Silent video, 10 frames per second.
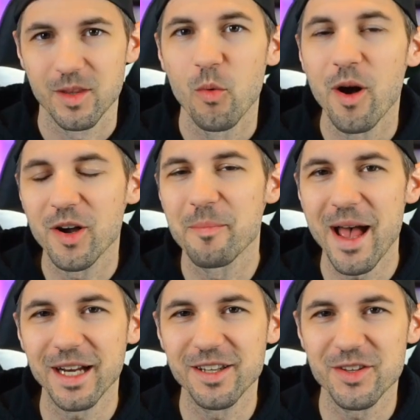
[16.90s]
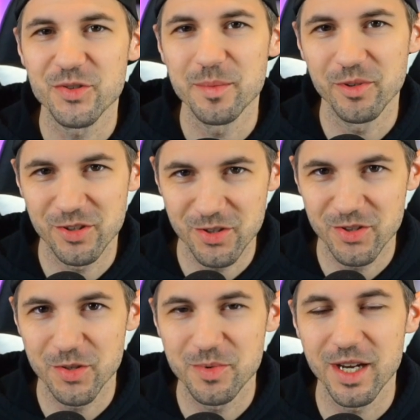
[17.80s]
Welcome back to the Streamloots
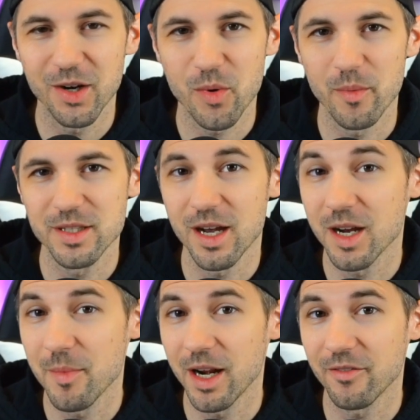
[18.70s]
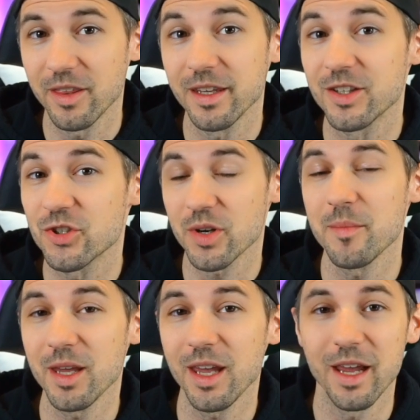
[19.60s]
YouTube channel where we talk about everything
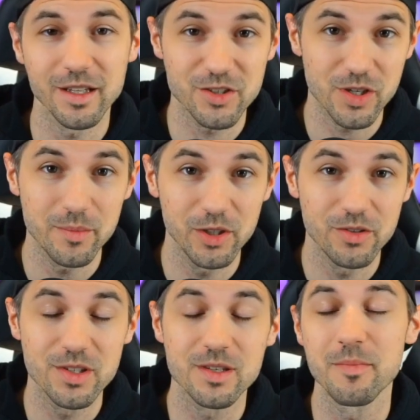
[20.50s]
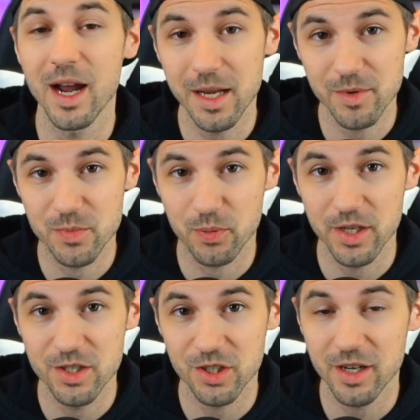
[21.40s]
streaming and Streamloots. My name is
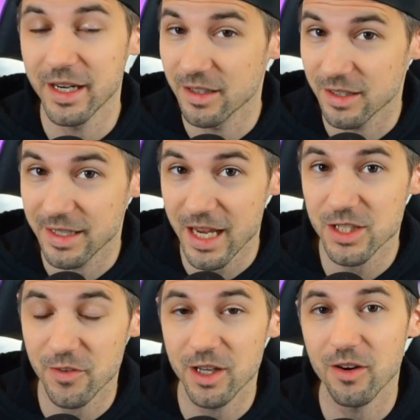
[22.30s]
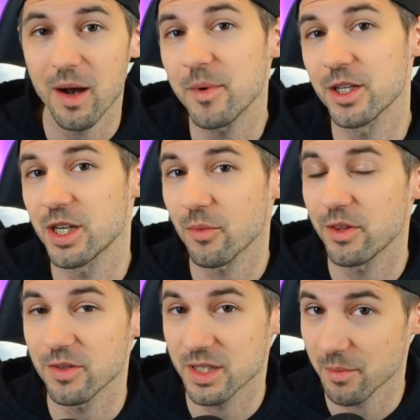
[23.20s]
Preacher and in today's video I'm going to share
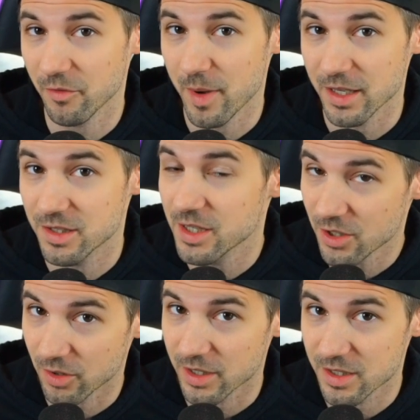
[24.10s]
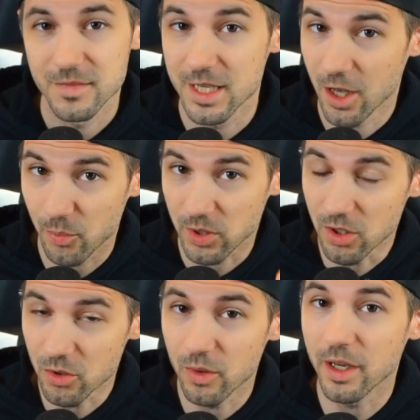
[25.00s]
with you some of my secrets to help
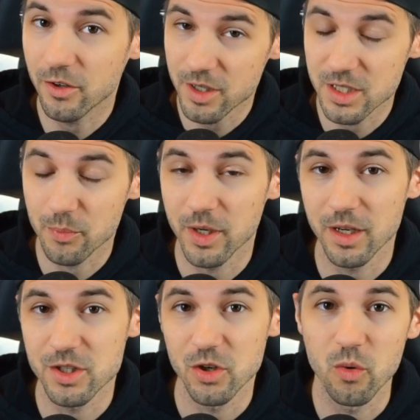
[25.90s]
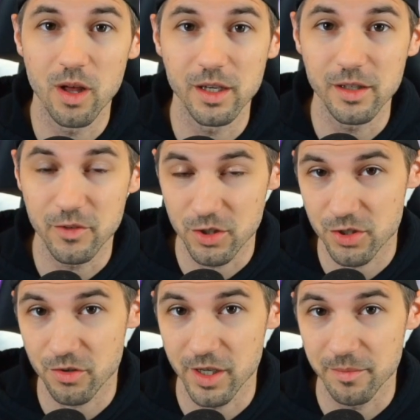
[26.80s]
you increase the production quality of your
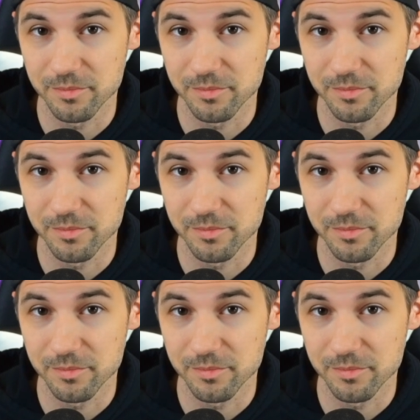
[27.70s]
stream.